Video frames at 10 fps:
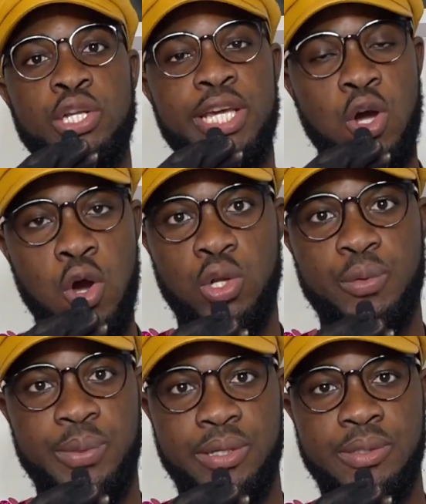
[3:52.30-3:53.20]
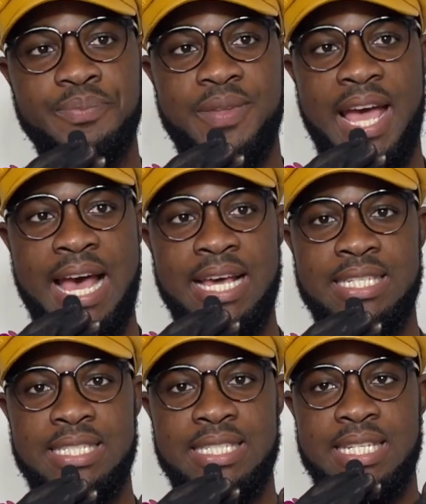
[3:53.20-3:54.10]
a color wheel,
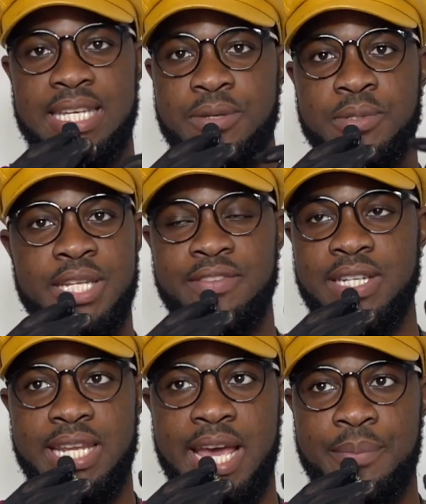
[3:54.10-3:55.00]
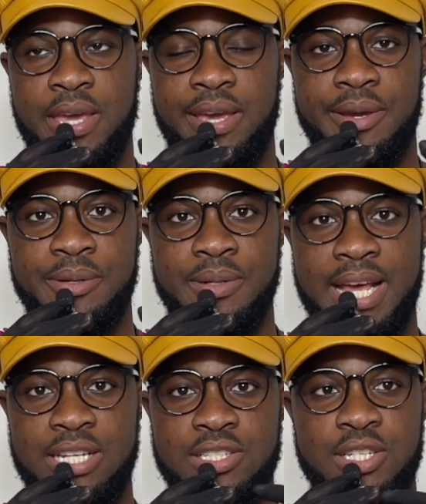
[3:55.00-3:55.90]
and it will definitely appear,
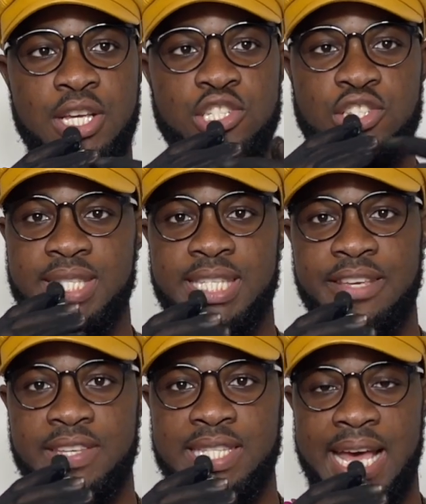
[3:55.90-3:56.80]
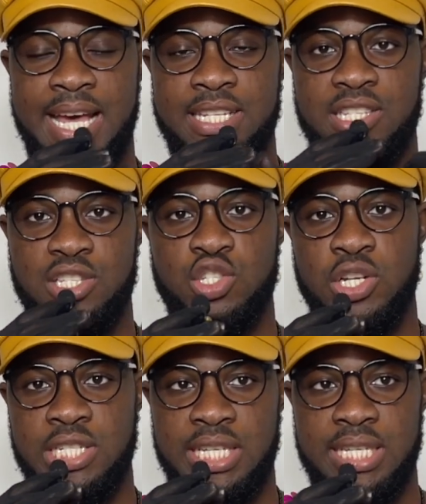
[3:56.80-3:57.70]
and just save it and
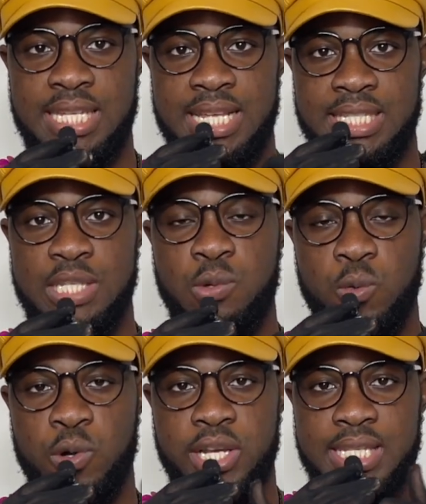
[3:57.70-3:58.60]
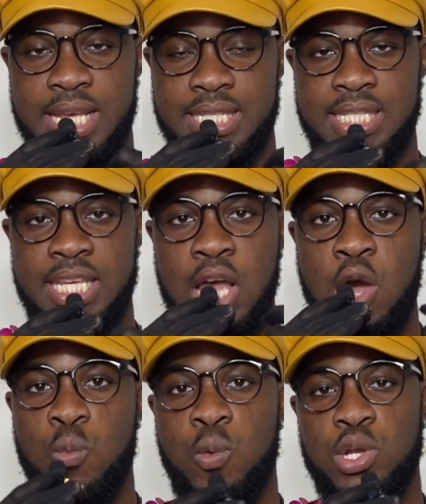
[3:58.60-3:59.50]
study it and see what works and see
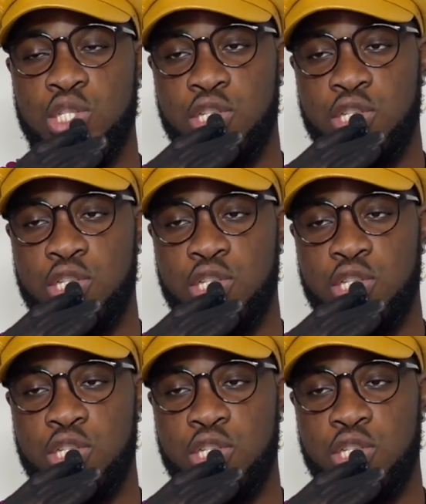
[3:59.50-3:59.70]
what